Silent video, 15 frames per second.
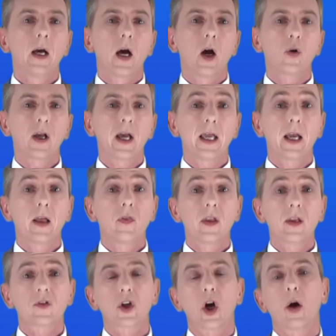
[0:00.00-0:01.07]
Okay, in
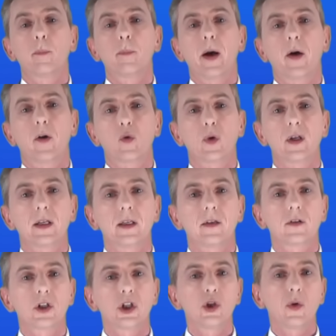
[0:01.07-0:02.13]
this compound we need
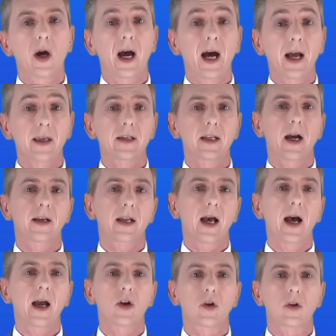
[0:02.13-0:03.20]
two iodide
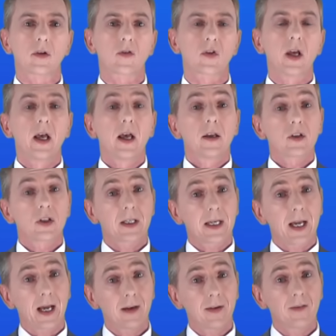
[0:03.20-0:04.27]
ions to
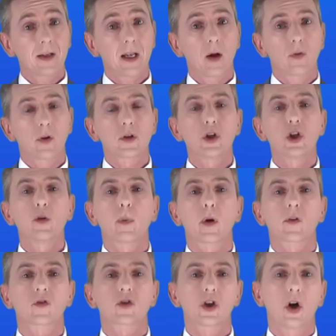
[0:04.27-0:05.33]
cancel out the 2
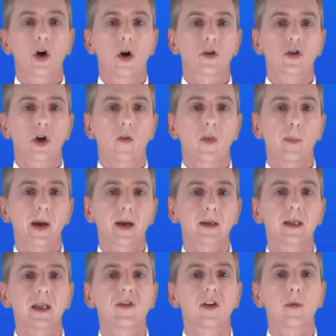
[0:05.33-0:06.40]
plus charge on the
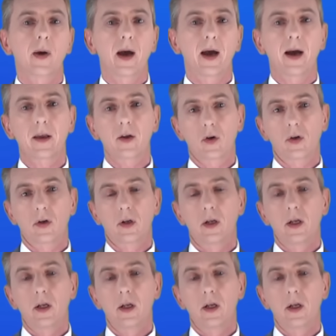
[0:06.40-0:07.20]
magnesium ion.